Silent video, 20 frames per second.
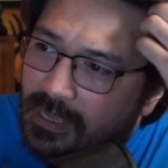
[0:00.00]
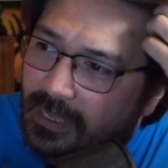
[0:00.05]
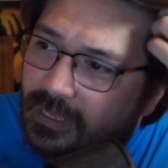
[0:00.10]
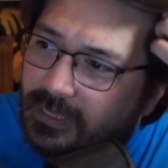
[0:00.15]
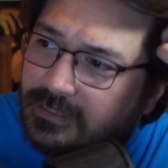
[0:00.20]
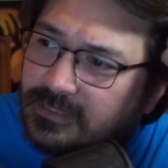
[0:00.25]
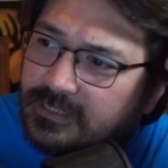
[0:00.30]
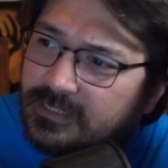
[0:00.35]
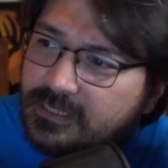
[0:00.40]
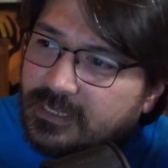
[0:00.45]

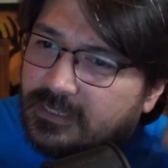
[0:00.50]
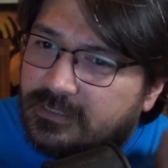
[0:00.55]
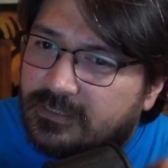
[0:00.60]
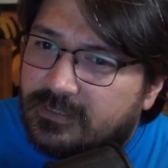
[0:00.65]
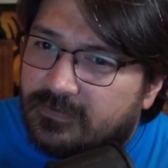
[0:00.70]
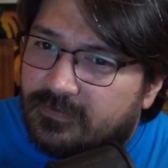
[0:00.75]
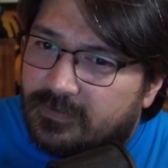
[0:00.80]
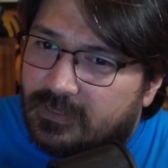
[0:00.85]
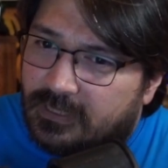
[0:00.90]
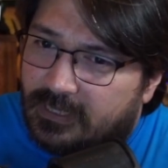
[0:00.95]

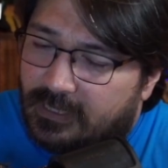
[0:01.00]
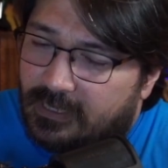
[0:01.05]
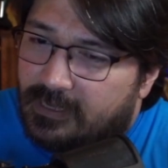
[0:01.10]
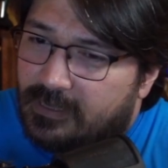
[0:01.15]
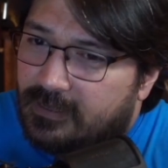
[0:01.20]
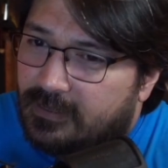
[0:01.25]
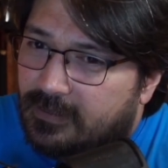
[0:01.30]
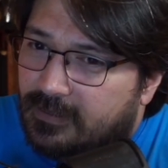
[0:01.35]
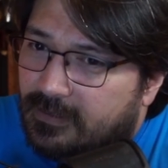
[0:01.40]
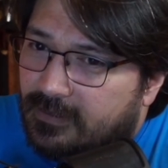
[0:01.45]
Instinctively,
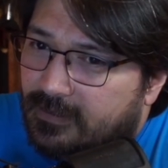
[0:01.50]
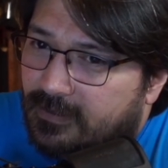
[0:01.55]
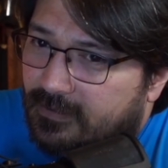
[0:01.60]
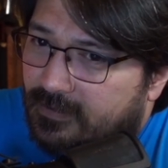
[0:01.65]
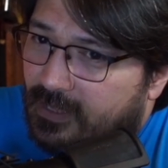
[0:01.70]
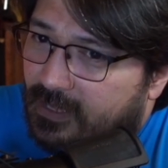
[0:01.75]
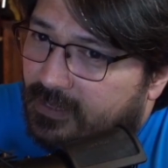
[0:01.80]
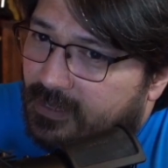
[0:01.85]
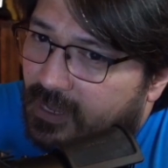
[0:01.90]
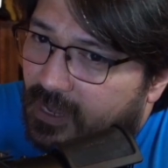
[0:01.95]

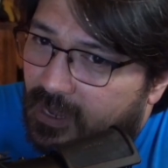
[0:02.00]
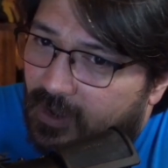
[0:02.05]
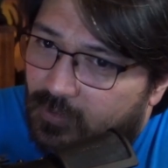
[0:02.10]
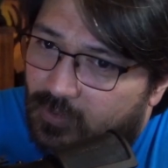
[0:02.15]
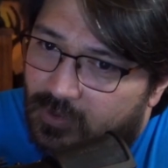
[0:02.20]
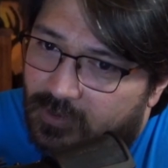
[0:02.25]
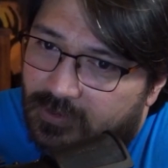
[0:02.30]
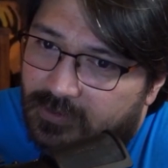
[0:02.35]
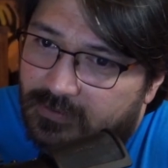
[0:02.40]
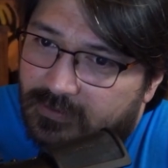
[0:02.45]
they
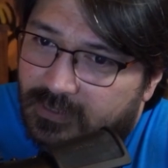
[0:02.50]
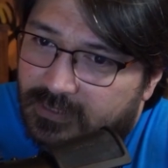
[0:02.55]
cowered